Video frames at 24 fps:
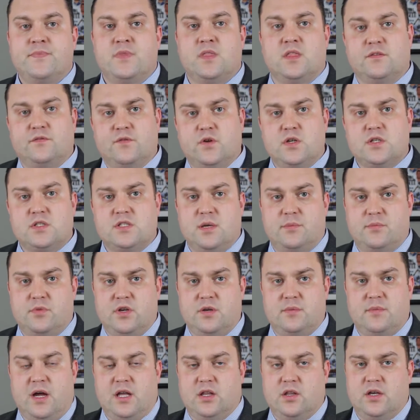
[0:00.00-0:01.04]
The first number
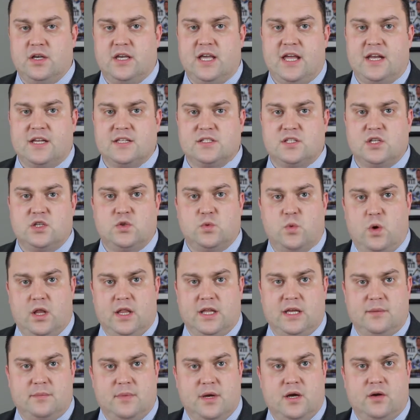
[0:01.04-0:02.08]
you might look at is the
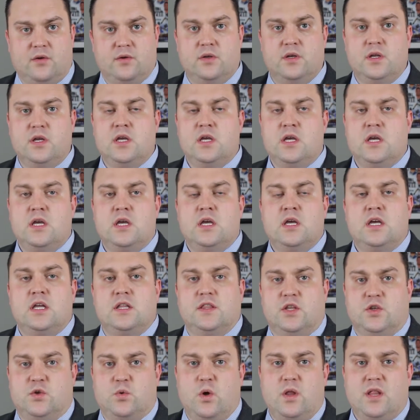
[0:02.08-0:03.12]
dwelling amount.
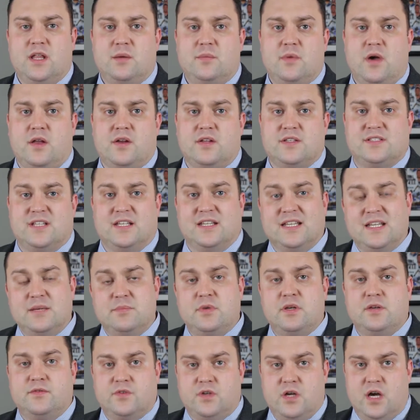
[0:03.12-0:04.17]
The dwelling amount is the
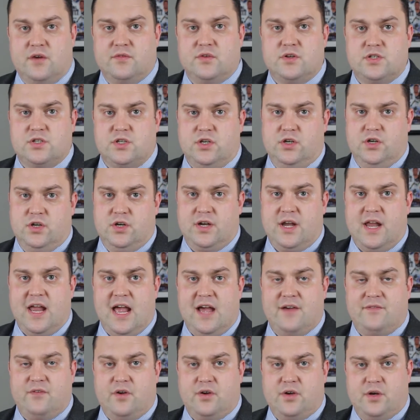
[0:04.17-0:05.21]
limit of coverage you're going to
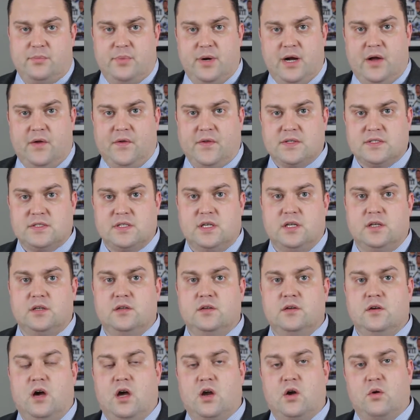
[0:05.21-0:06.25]
have on your policy.
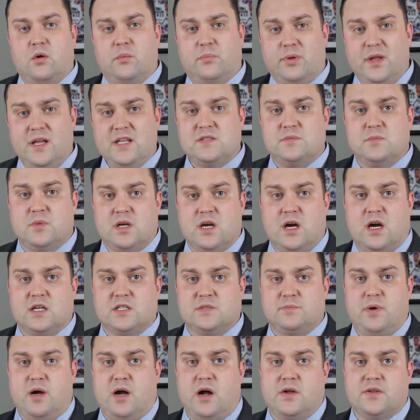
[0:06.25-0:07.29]
On a replacement
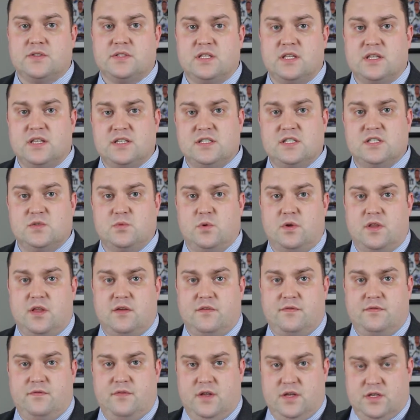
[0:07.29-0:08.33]
cost policy, this is what
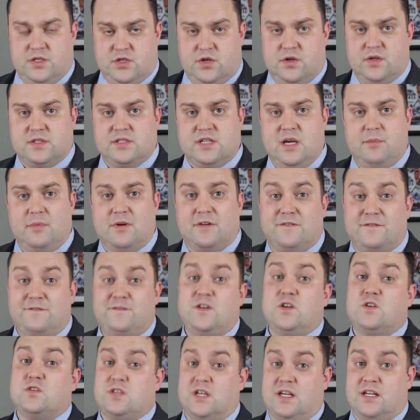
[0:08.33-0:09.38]
the insurance company
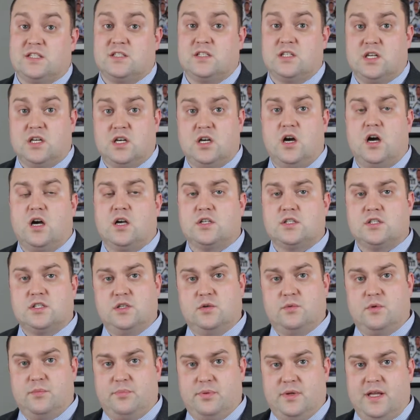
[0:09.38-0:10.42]
feels like it's going to cost
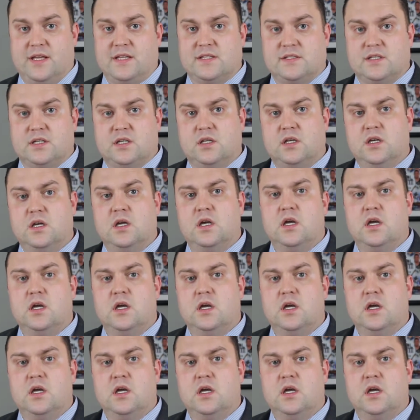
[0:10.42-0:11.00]
to replace it.